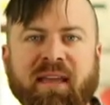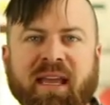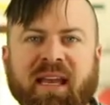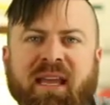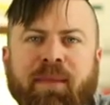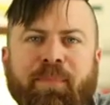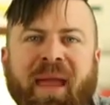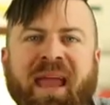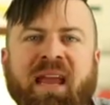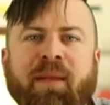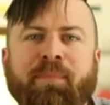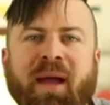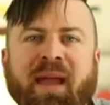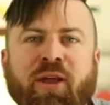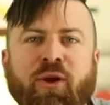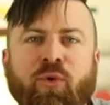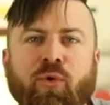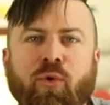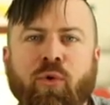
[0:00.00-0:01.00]
Getting paid
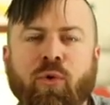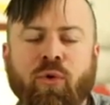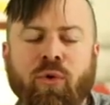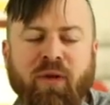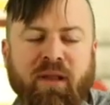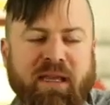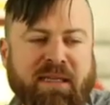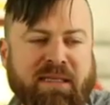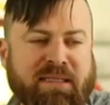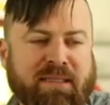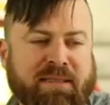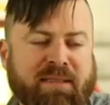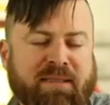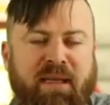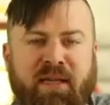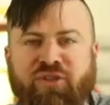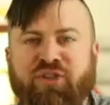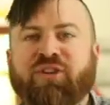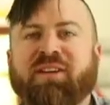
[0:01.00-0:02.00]
by Google is
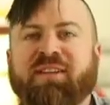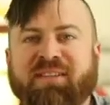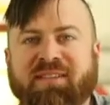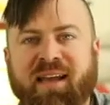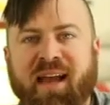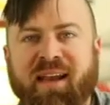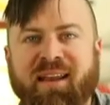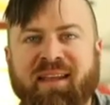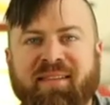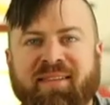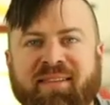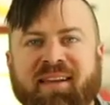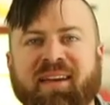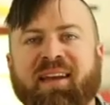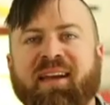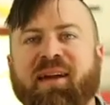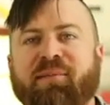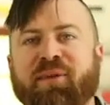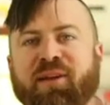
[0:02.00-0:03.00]
such an exciting
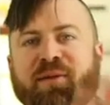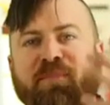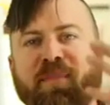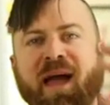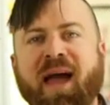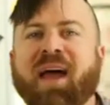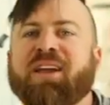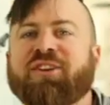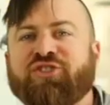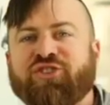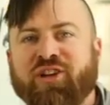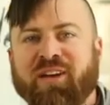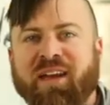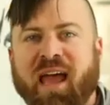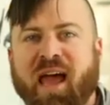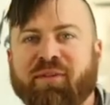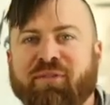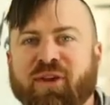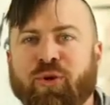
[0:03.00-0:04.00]
thing. I mean, imagine
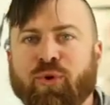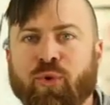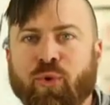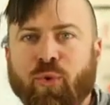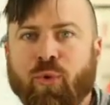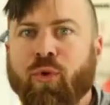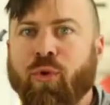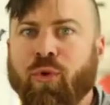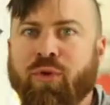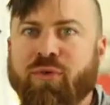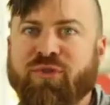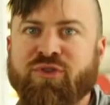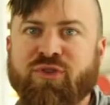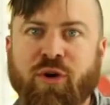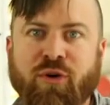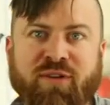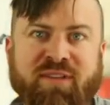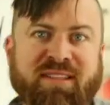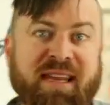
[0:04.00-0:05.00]
having Google
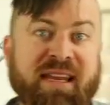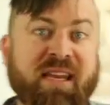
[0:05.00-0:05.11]
start